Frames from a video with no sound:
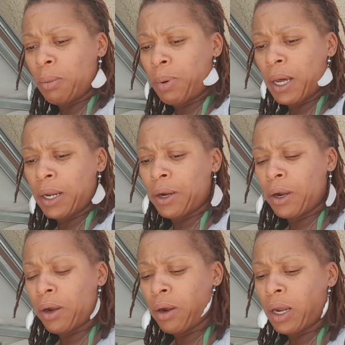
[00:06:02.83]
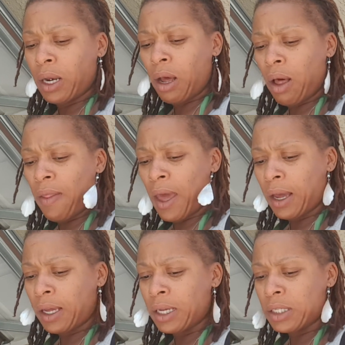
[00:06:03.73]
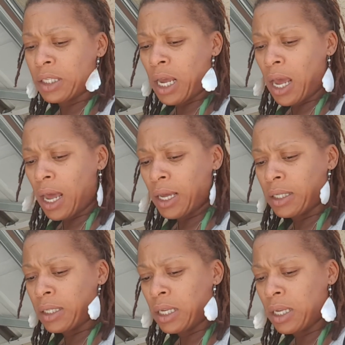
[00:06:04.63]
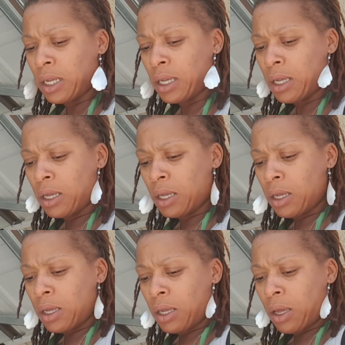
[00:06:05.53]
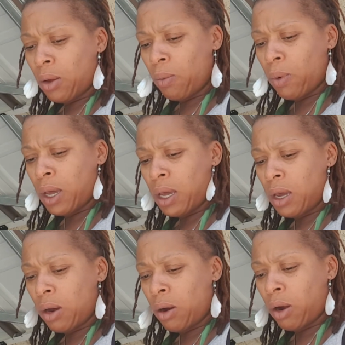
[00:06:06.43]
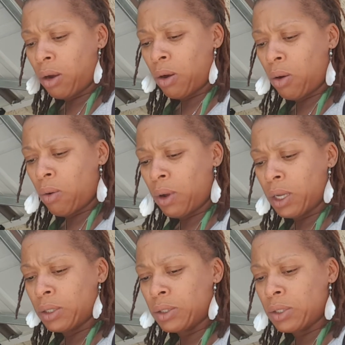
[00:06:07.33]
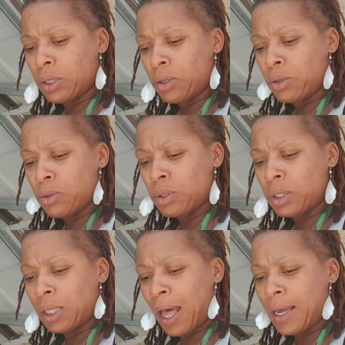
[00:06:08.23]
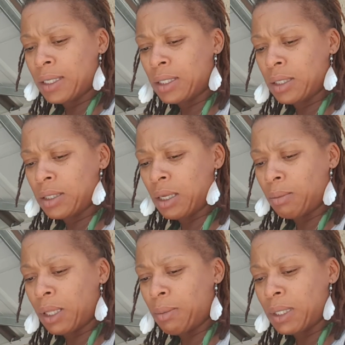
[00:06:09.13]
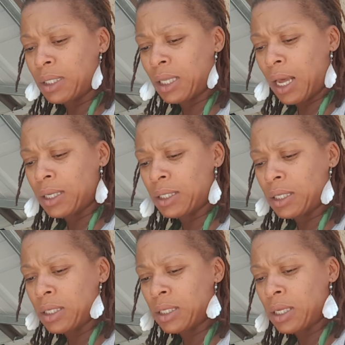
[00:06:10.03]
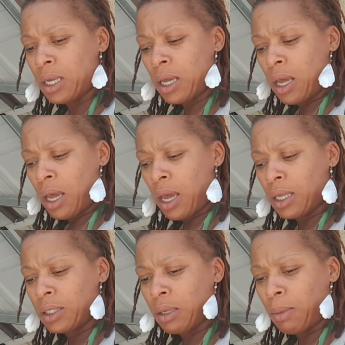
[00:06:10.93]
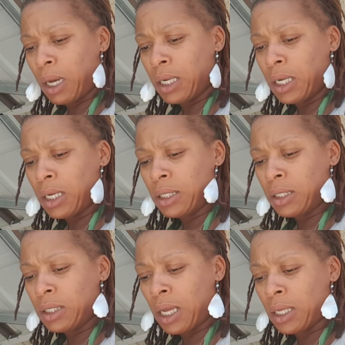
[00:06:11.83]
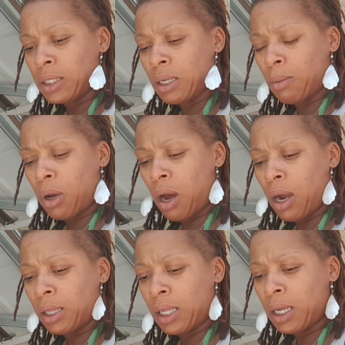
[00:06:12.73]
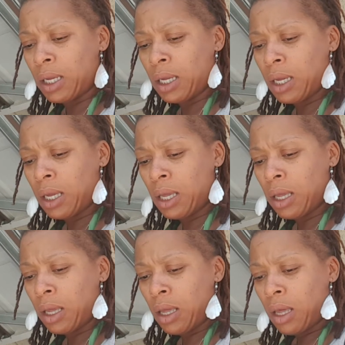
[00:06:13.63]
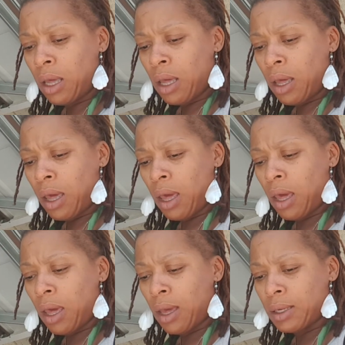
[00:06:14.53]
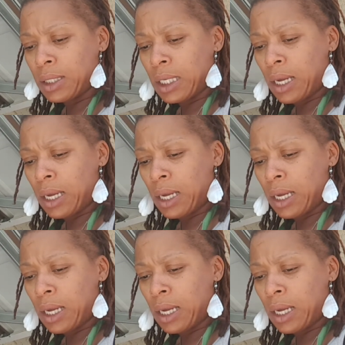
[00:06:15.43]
the butter and all that good jazz, we are going to slice some lemon slices and some onions and some garlic, and